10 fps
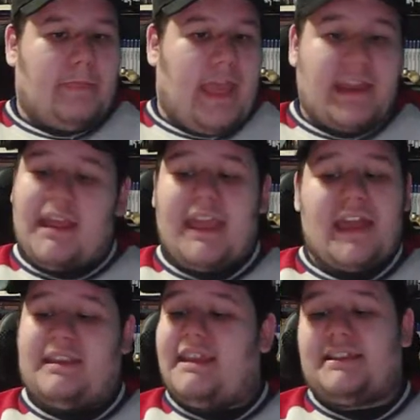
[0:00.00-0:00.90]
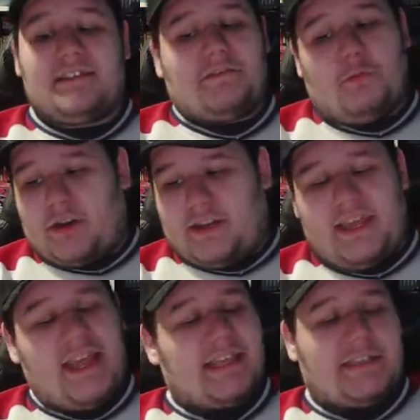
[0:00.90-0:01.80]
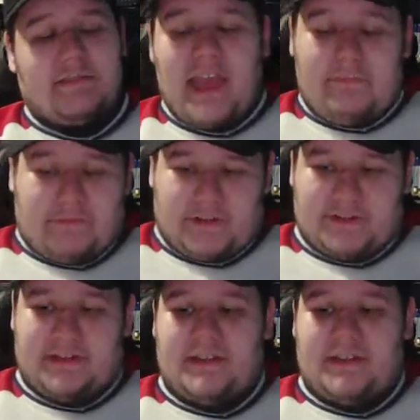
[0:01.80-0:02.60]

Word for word: And I get he does work. He has effort.